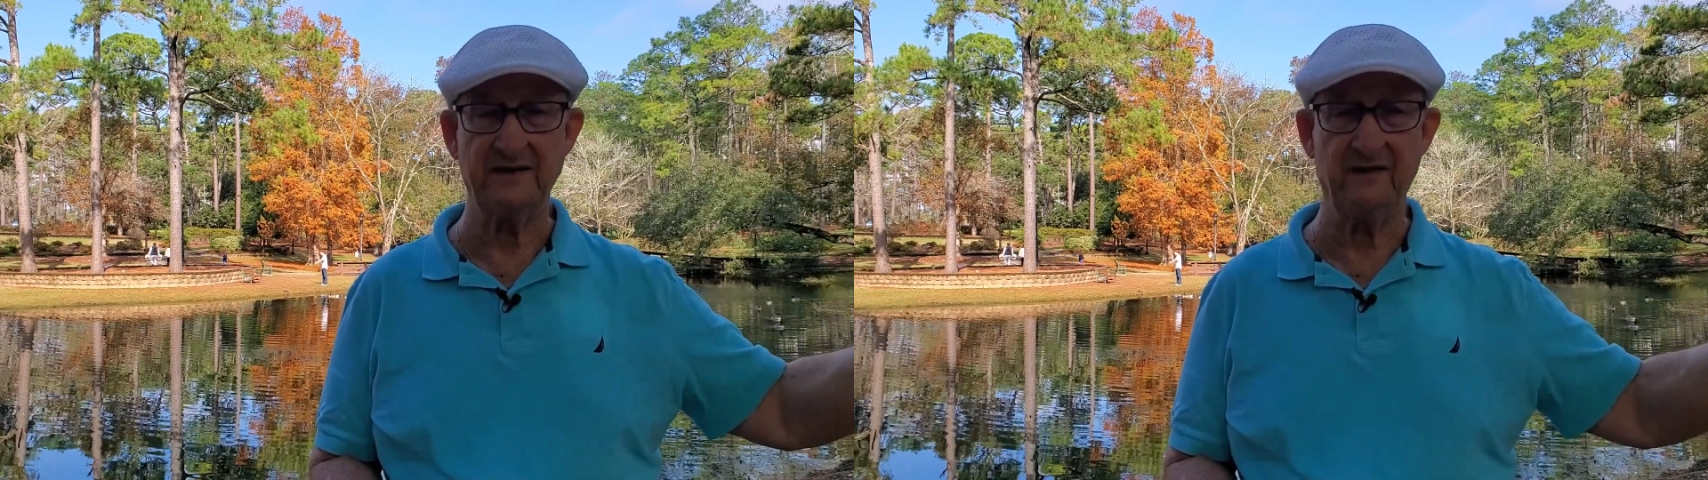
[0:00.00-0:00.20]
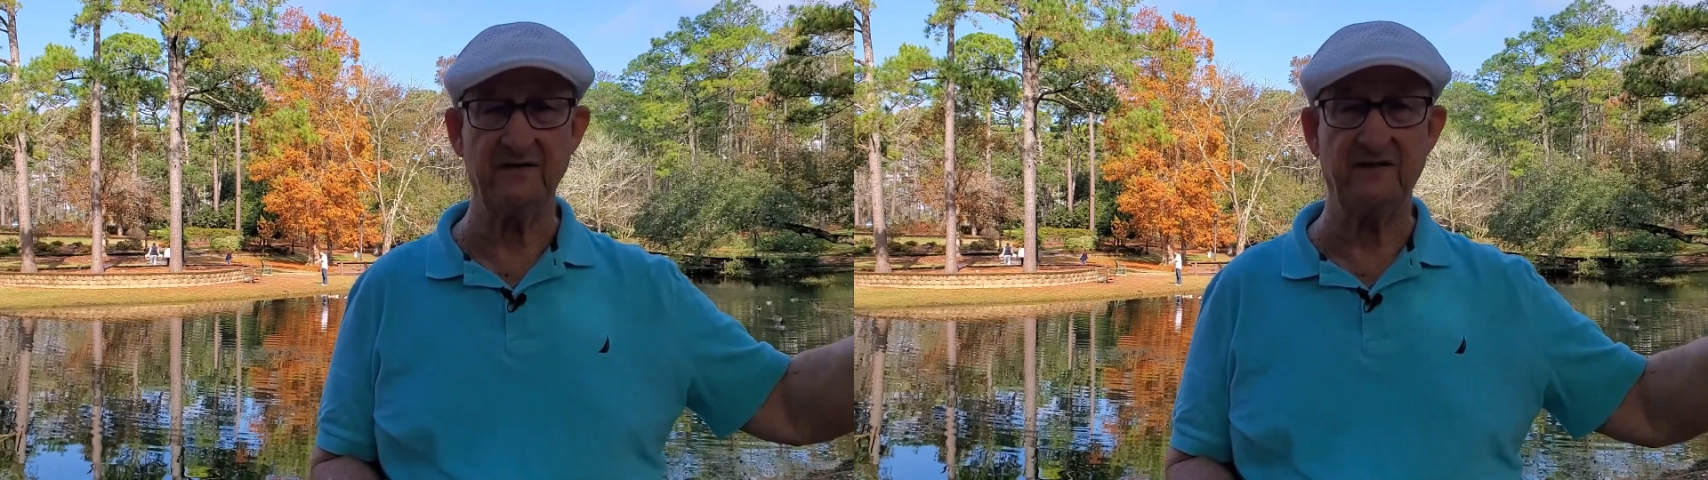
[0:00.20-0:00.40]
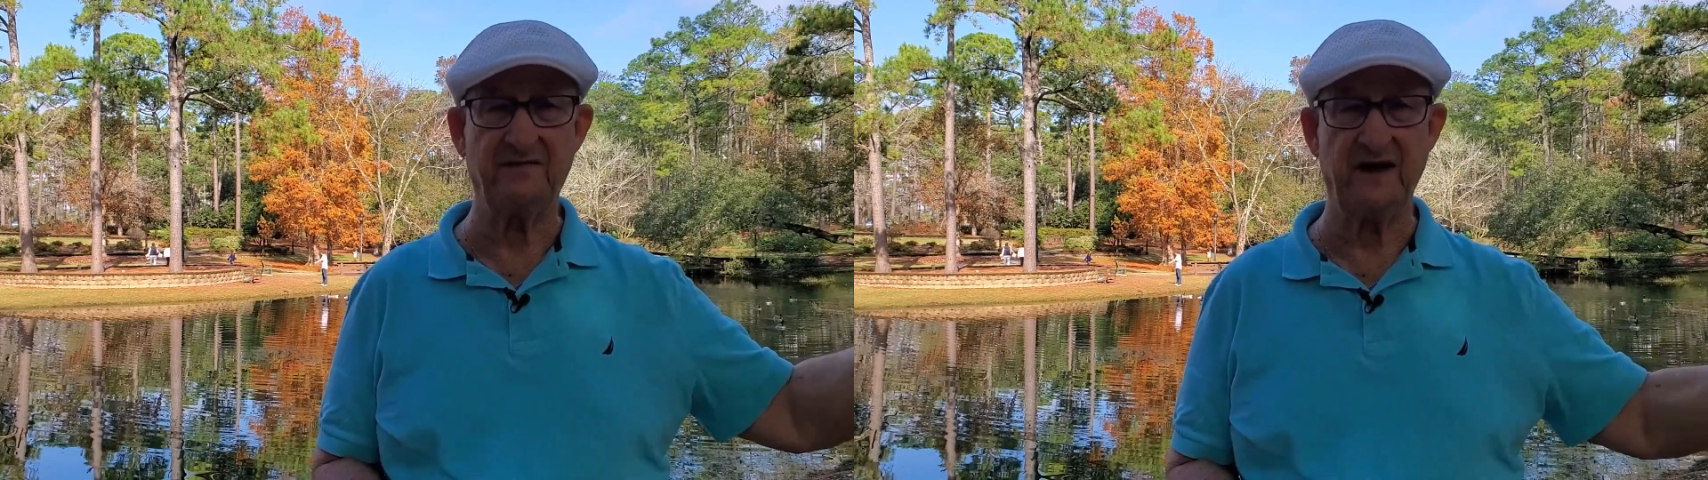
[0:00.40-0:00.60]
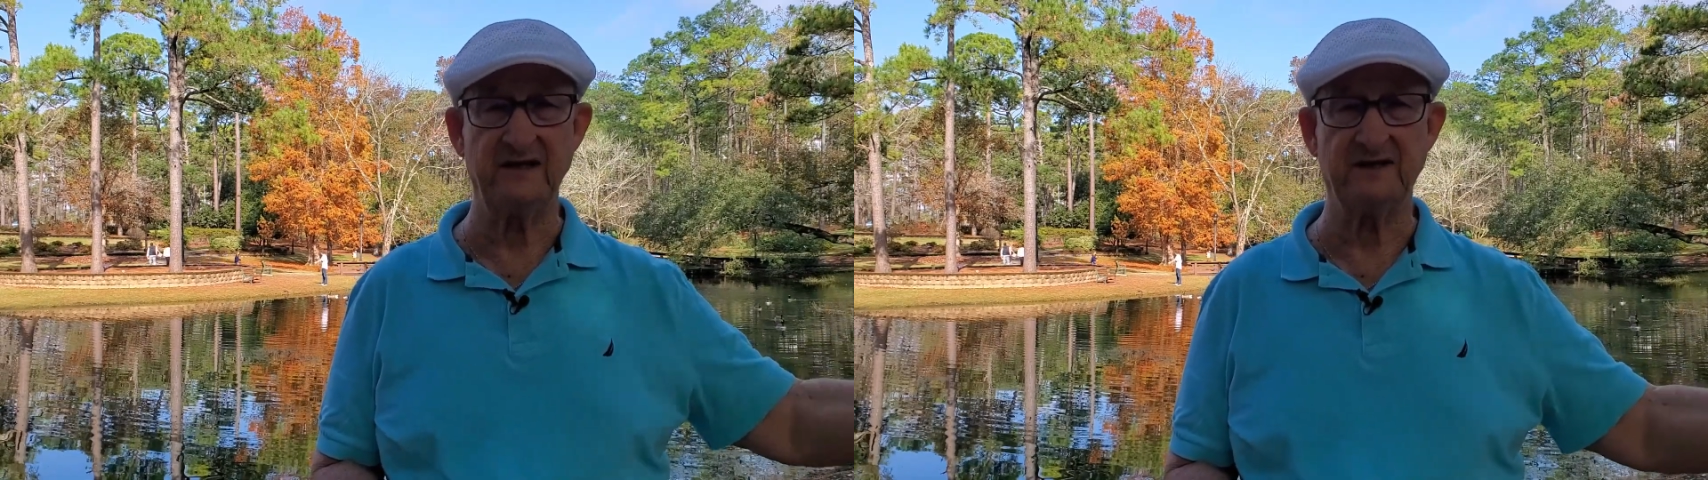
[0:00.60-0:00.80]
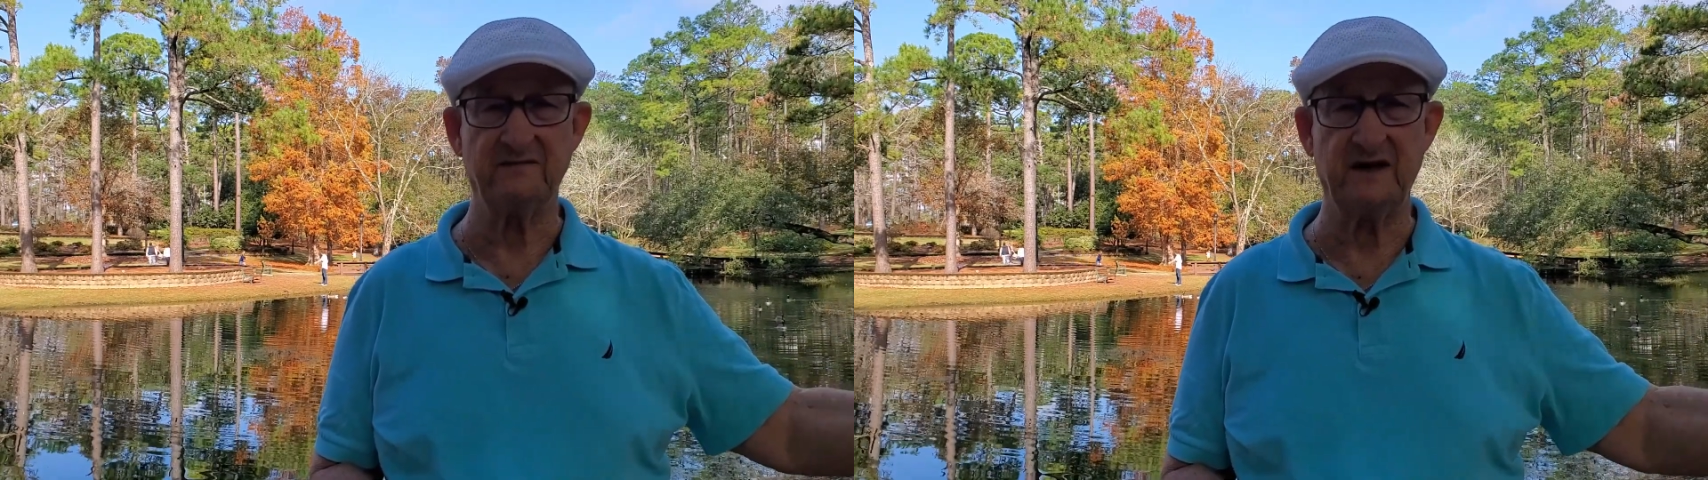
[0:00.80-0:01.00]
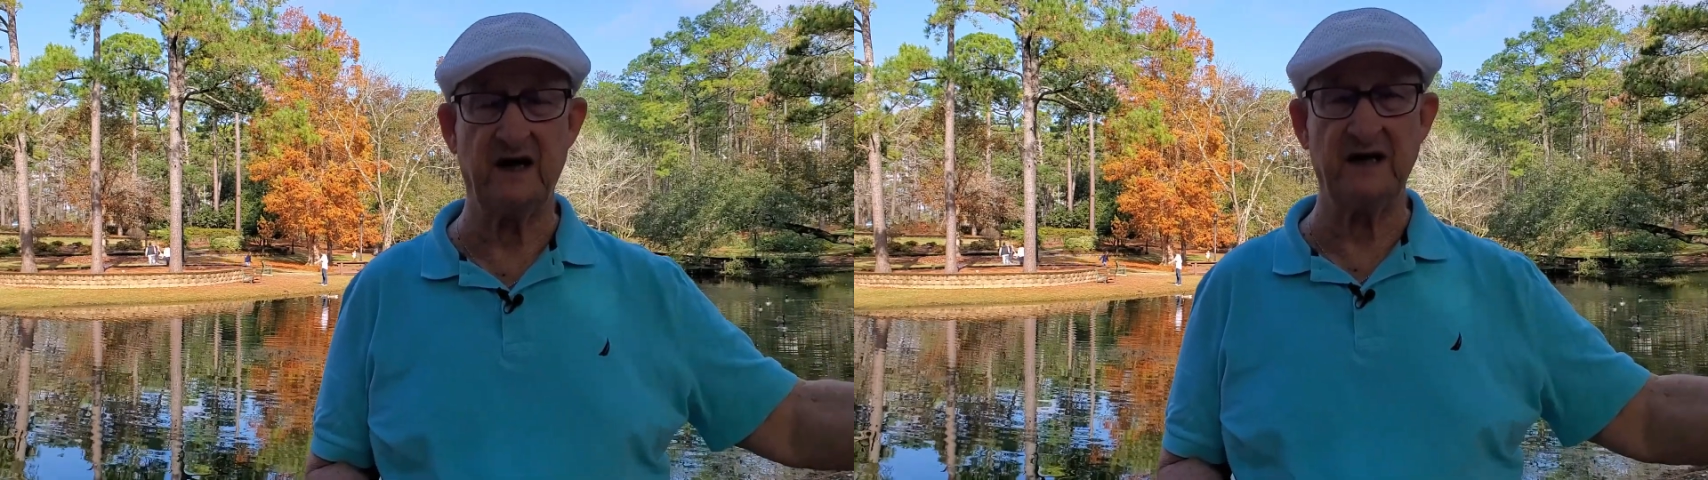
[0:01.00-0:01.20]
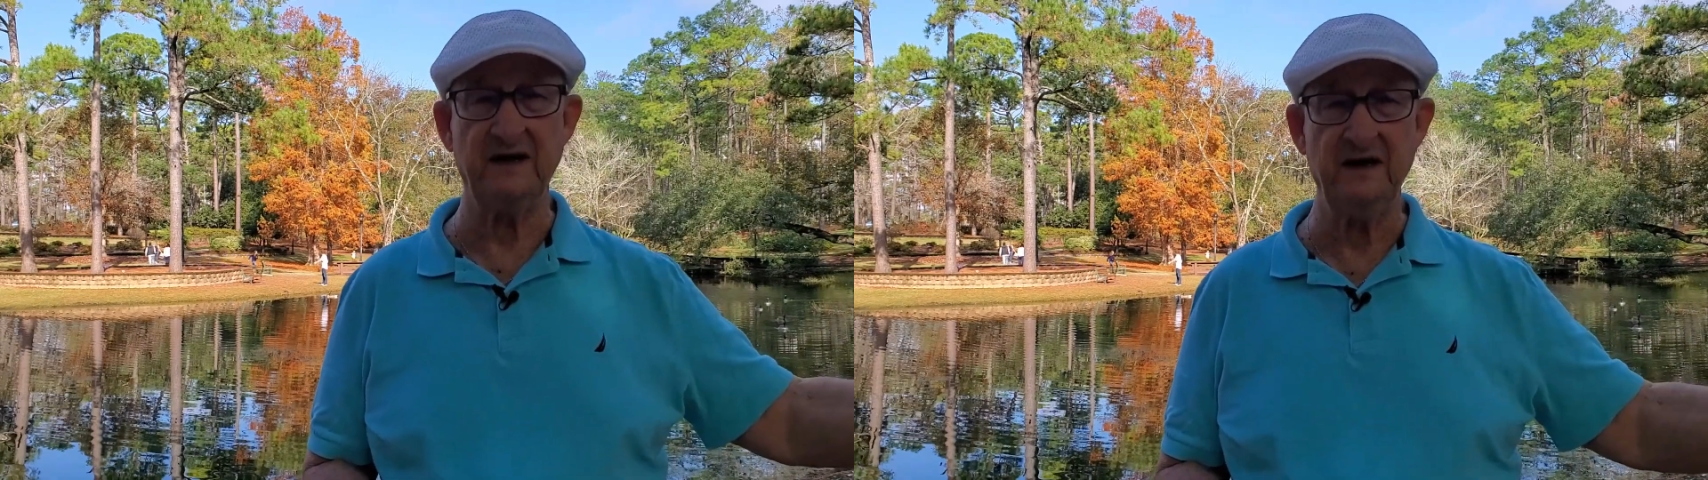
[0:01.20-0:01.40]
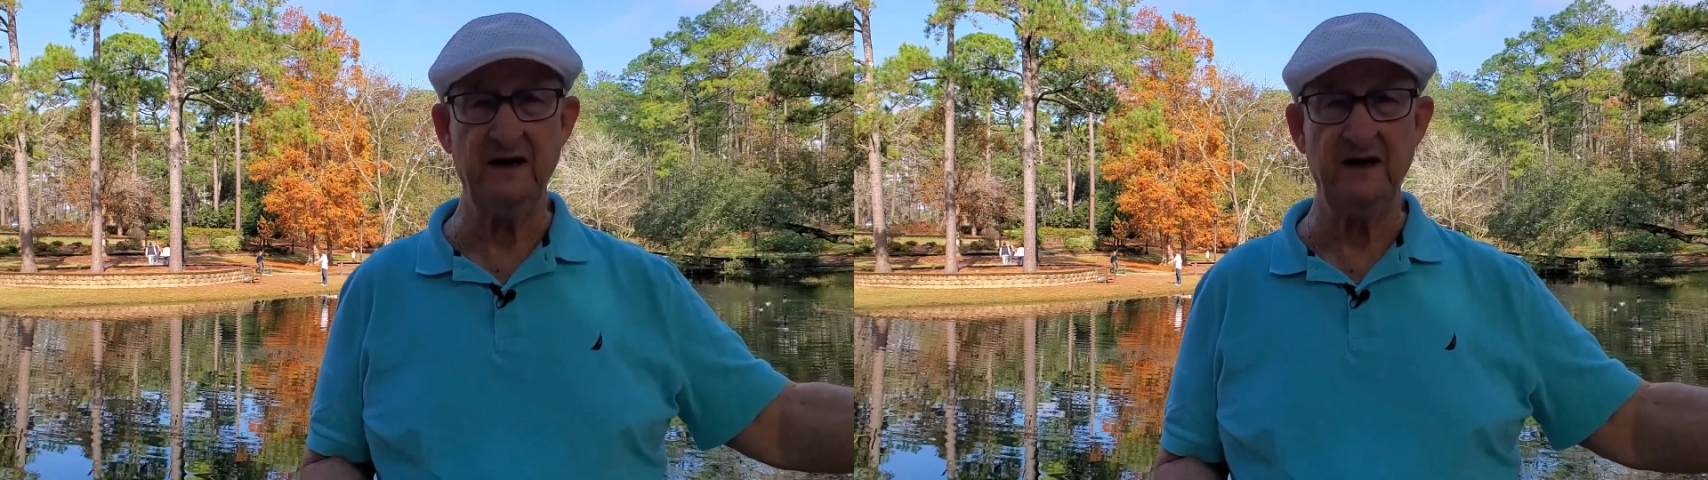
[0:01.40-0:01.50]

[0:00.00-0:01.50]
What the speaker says: on the things of God